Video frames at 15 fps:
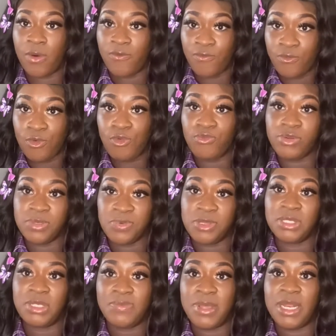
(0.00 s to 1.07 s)
full
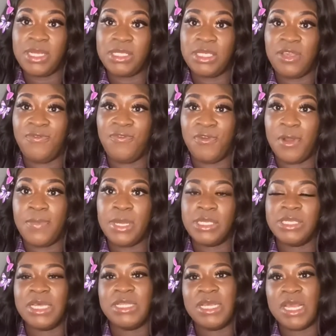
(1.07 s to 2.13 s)
responsibility for it,
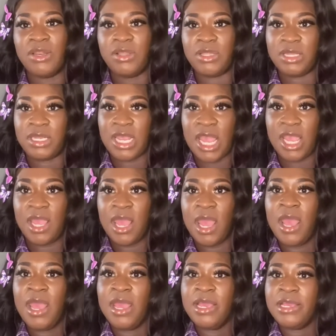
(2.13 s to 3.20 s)
because at the end of the day,
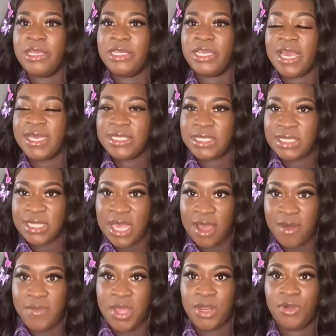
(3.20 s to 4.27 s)
yes, they
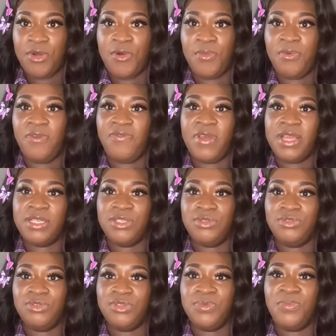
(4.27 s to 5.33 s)
are medical
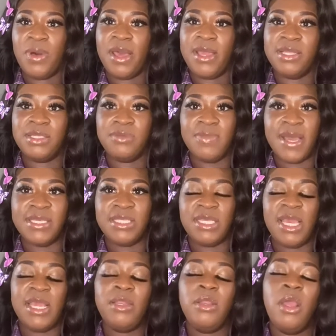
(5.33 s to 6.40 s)
professionals, but it's my
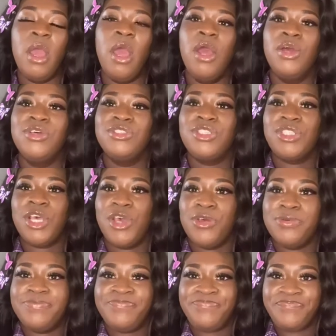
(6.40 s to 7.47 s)
skin.
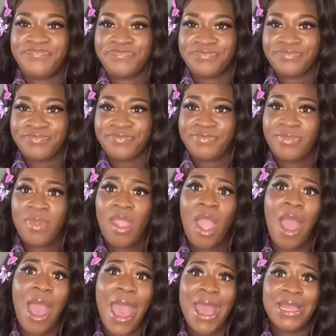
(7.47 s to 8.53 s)
So
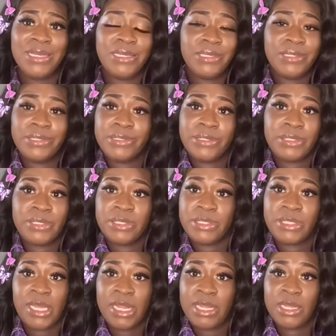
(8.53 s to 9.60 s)
I
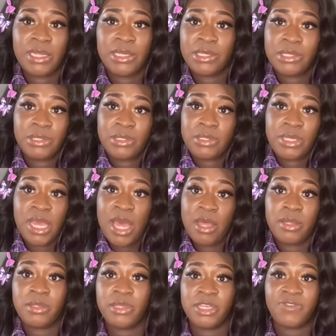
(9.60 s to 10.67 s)
said, yeah,
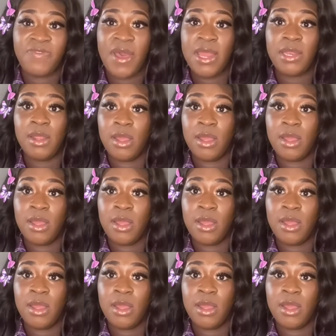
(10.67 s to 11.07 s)
it's fine.